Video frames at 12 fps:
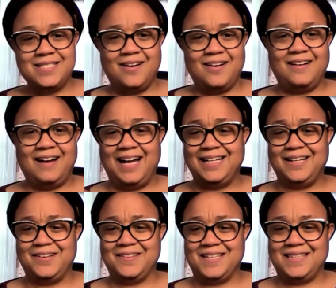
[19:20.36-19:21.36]
So I
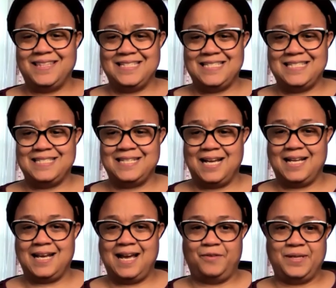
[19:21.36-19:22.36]
know that this is
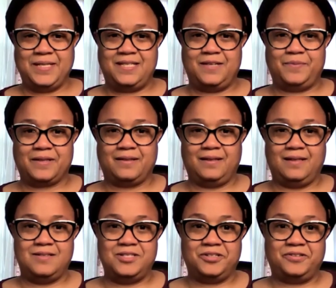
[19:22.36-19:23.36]
not how we
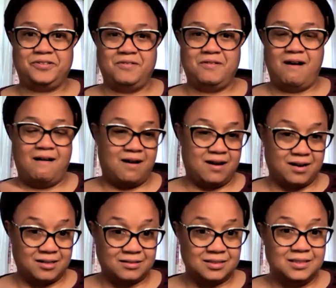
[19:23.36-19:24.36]
typically do
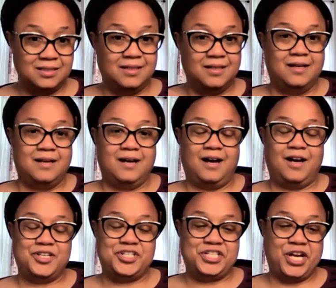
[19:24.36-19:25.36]
our
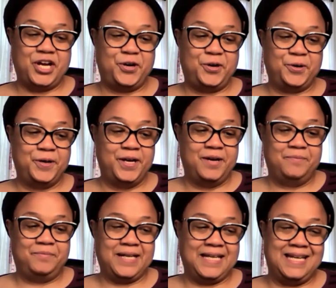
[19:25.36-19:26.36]
show,
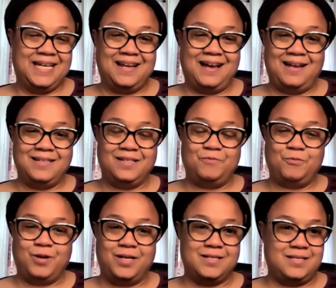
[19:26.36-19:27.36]
but again, I
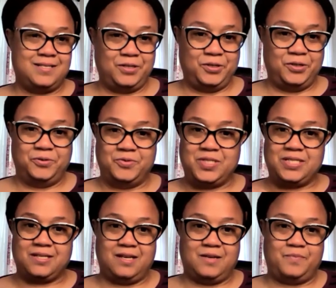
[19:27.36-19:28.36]
didn't want to
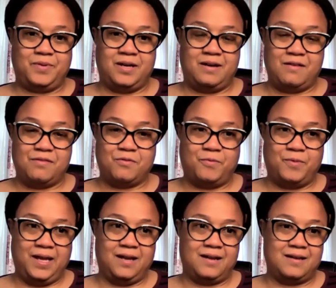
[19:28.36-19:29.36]
skip another
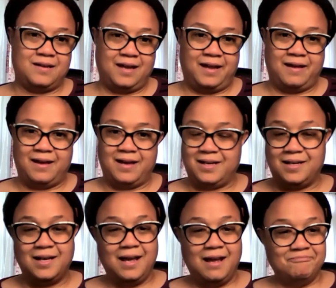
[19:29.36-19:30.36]
week,
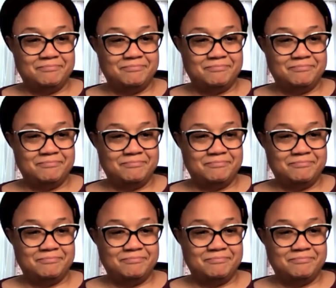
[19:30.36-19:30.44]
and